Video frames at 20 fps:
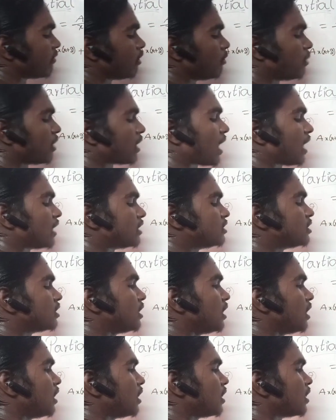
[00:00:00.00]
will be
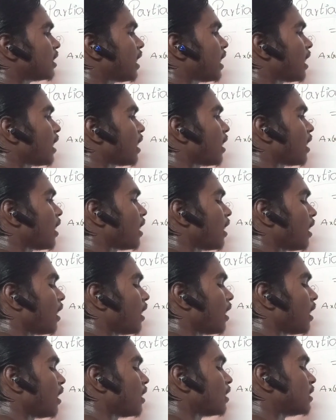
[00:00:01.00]
cancelled, then
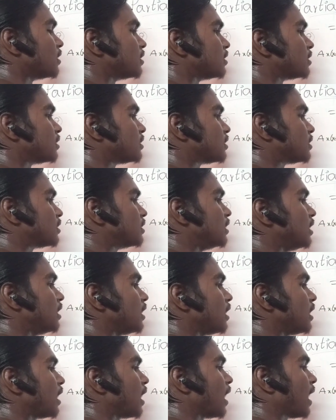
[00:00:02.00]

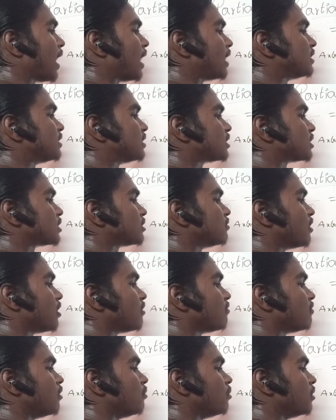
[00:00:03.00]
c x
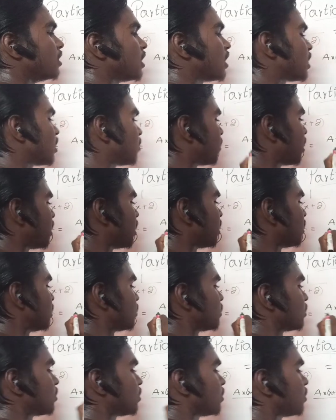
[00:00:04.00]
square will be the remaining.
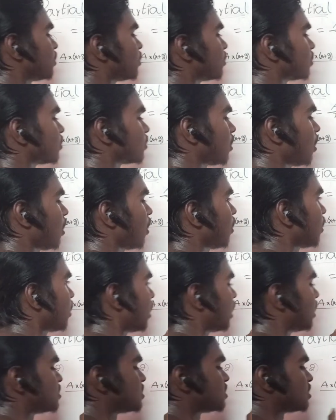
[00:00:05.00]
The
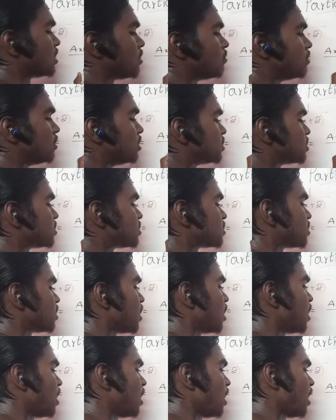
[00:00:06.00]
LCM is
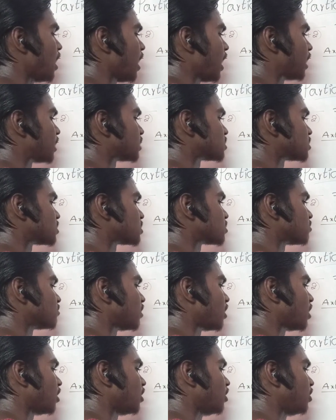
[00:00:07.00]
x
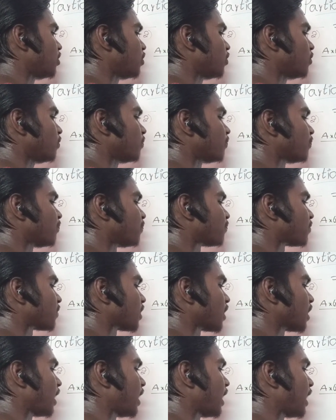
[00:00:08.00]
square into
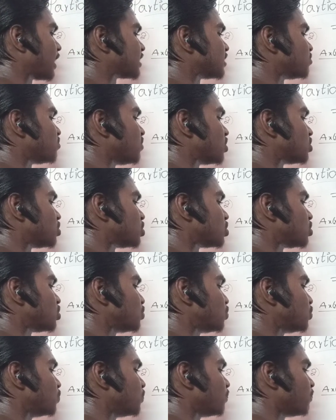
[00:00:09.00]
x plus
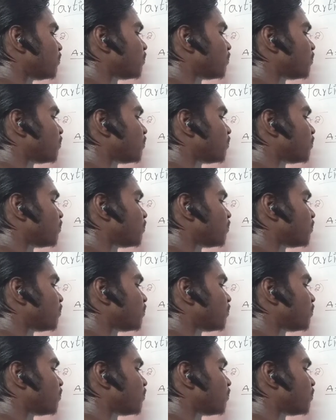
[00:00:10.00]
2.